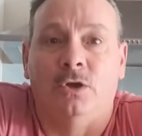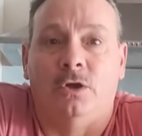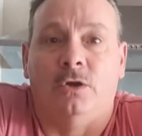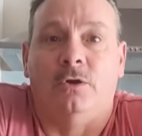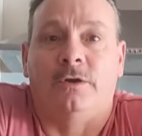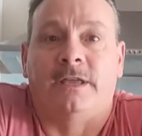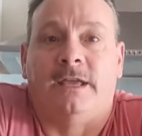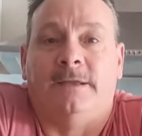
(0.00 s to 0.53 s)

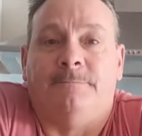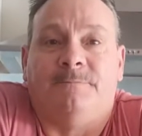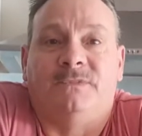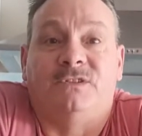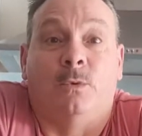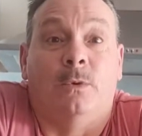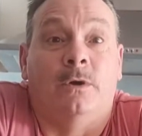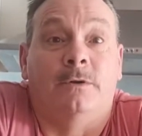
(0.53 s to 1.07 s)
Okay,
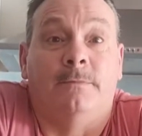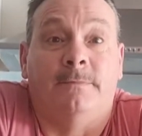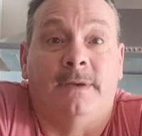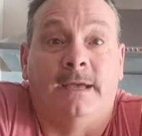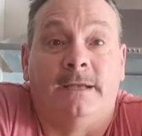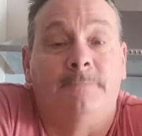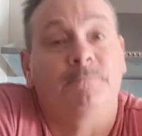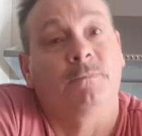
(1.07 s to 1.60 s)
so welcome
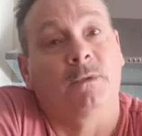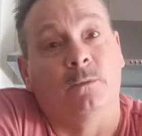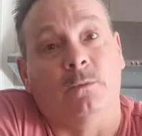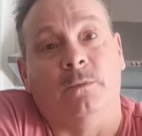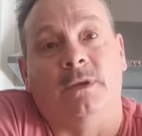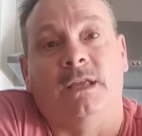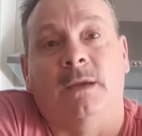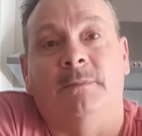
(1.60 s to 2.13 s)
back.
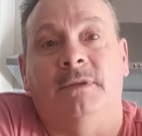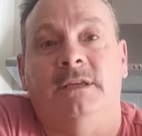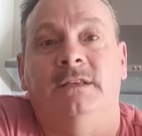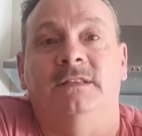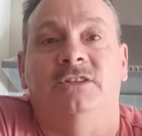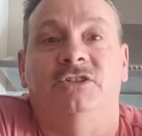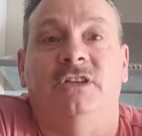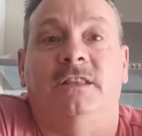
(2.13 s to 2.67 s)
We're coming in
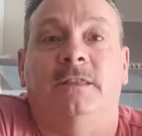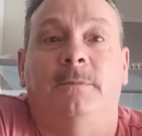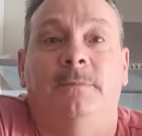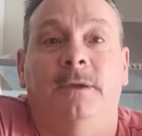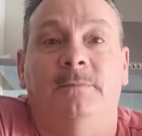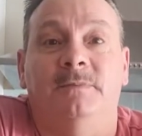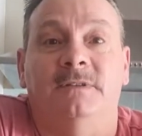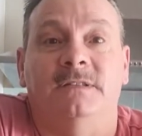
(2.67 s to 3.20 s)
to check the
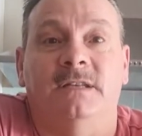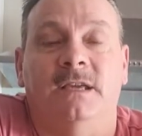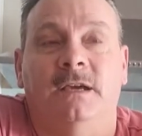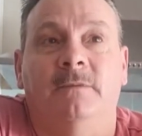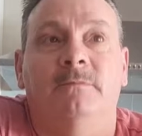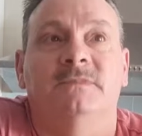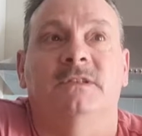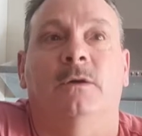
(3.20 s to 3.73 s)
peppers now.
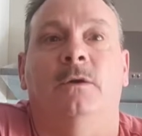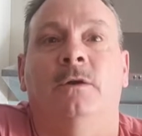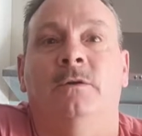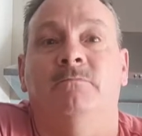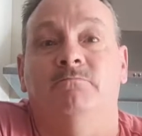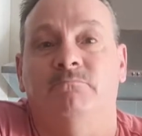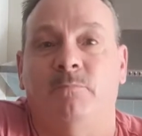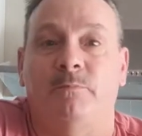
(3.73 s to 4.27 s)
So,
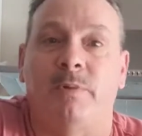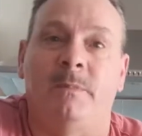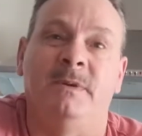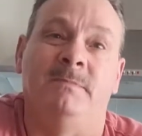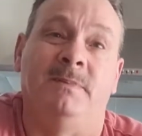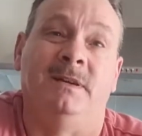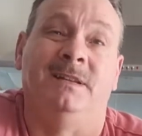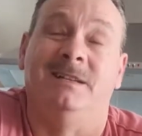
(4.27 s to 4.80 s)
probably
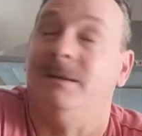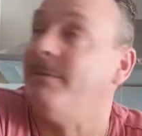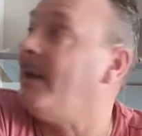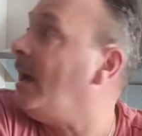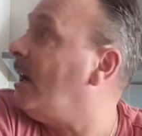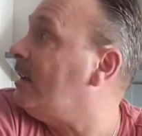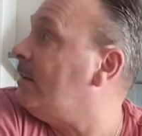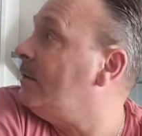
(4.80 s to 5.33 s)
been
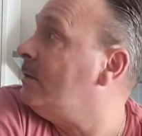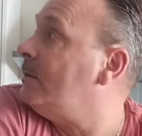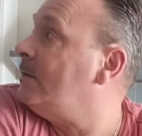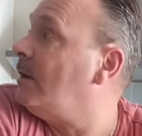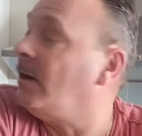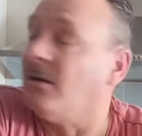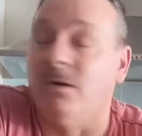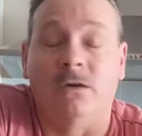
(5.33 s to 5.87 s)
about,
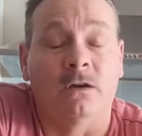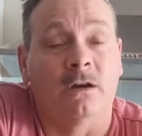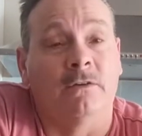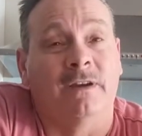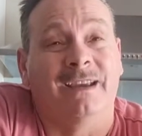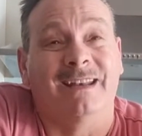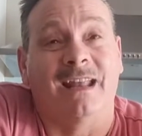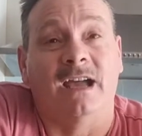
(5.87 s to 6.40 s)
I
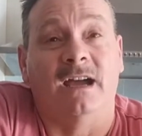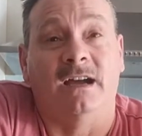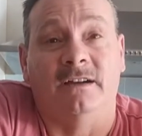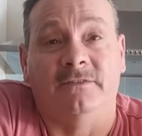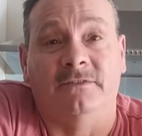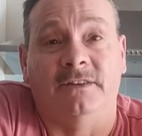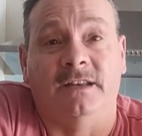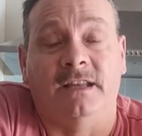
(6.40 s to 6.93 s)
reckon,
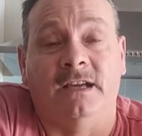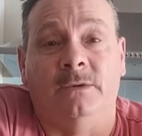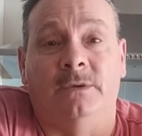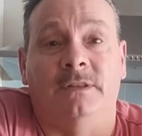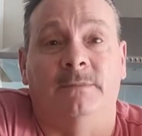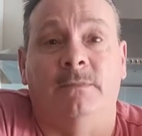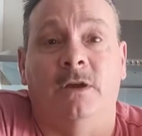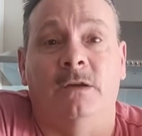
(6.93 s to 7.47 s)
half an hour at
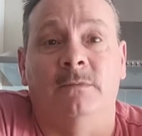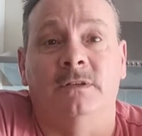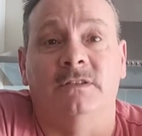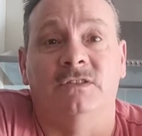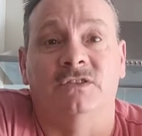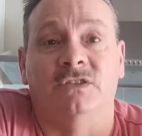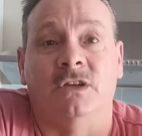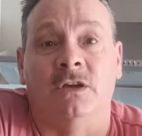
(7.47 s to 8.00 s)
the moment.
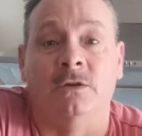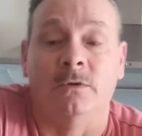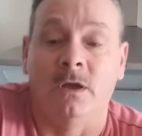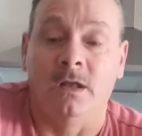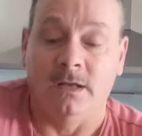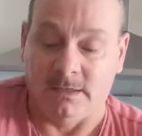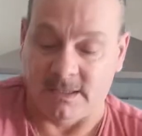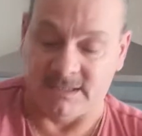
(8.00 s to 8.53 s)
So,
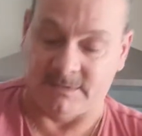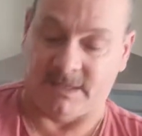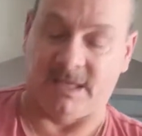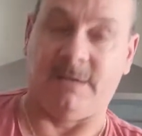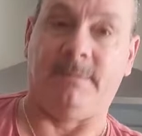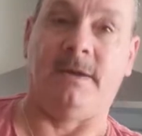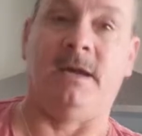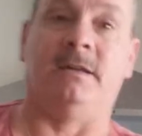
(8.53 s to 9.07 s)
let's get
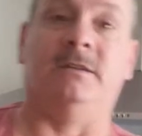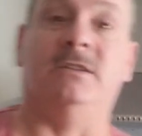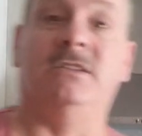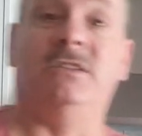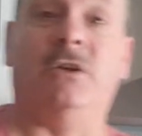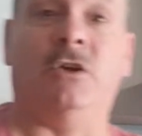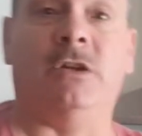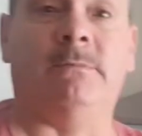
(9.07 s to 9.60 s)
them out and
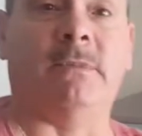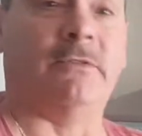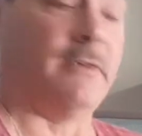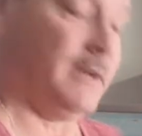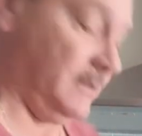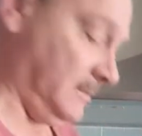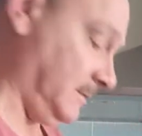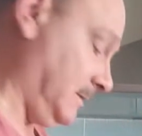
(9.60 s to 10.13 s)
turn them
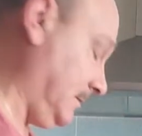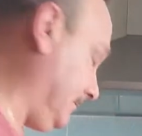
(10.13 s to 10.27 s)
around.